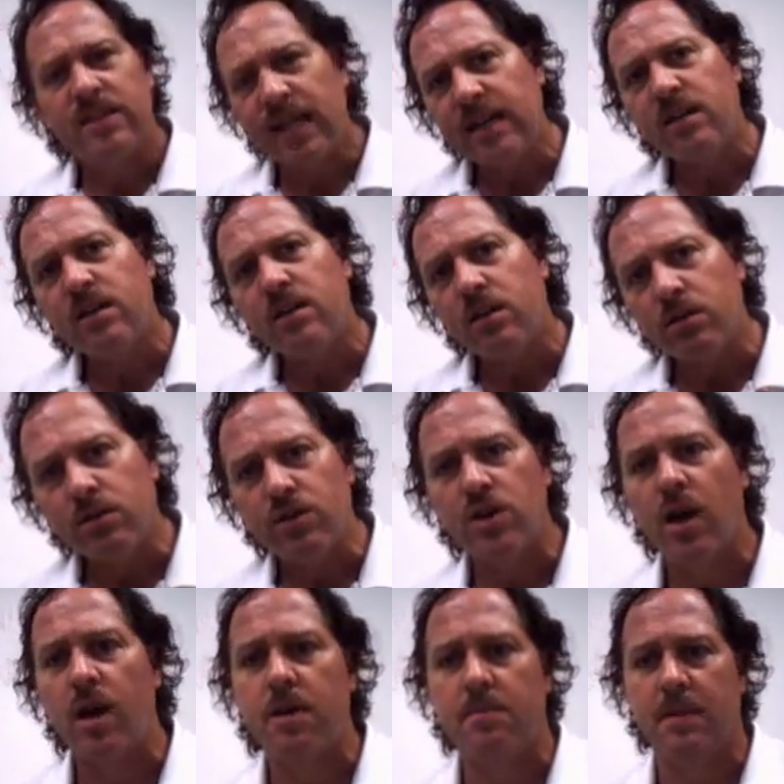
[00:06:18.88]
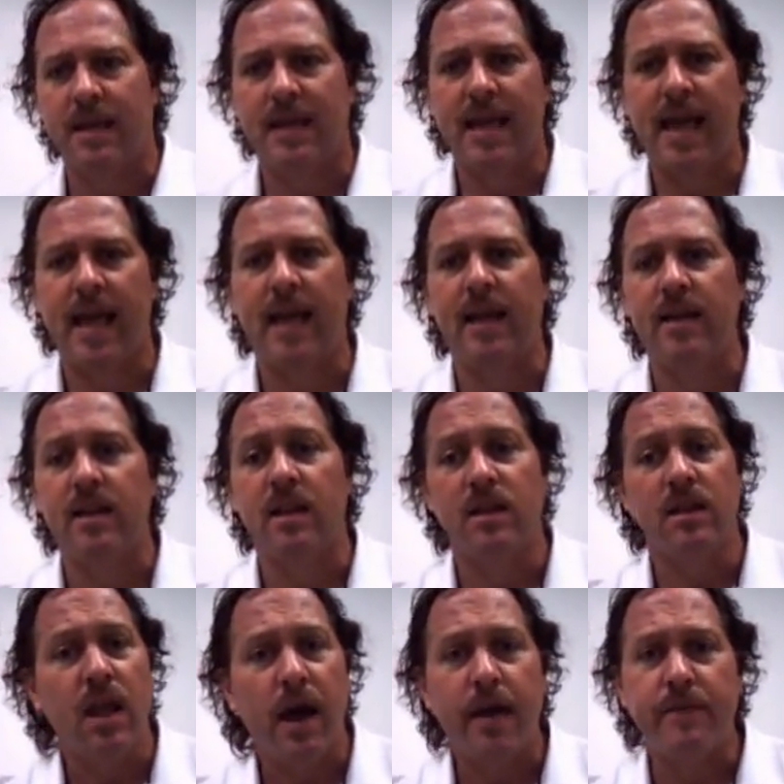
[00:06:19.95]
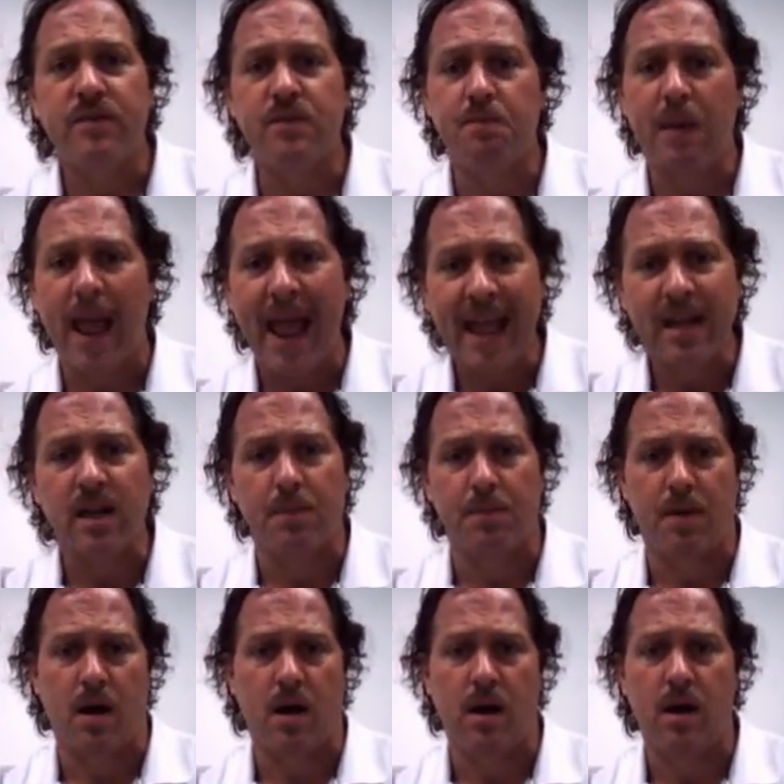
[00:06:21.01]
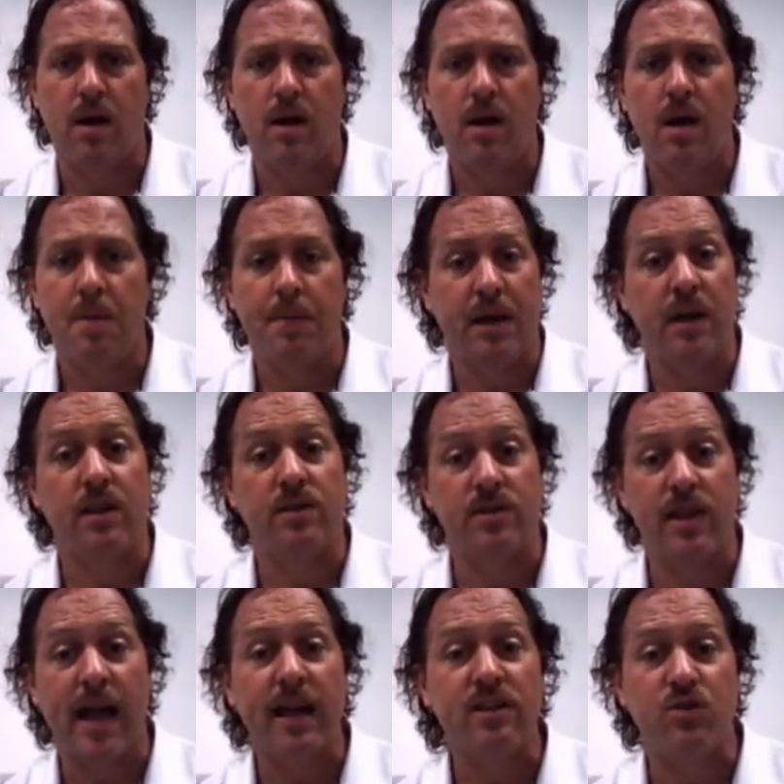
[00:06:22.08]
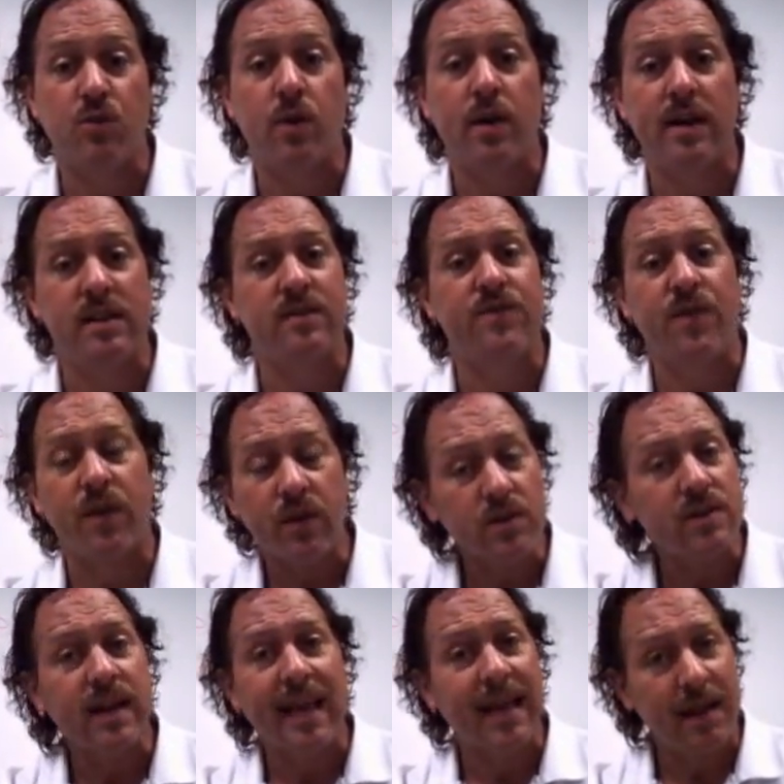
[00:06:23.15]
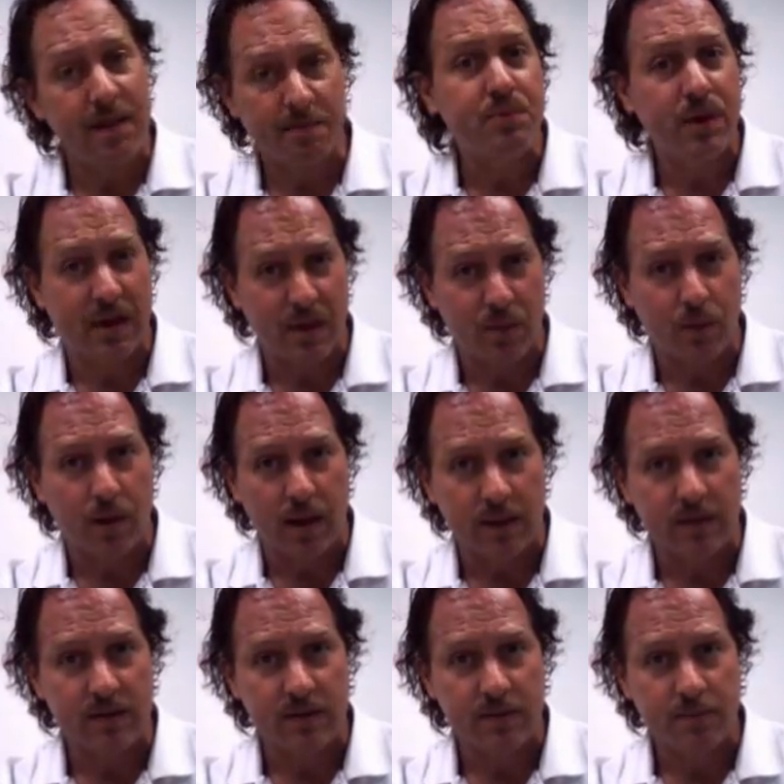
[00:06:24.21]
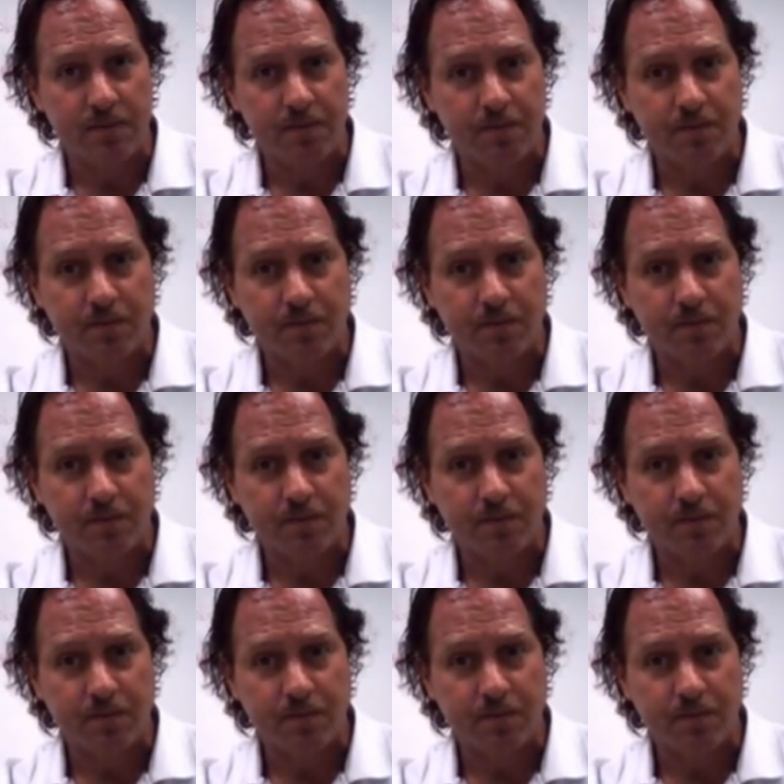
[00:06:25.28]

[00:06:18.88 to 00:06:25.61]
Senator John McCain loves Panama because that's where his first imprint was.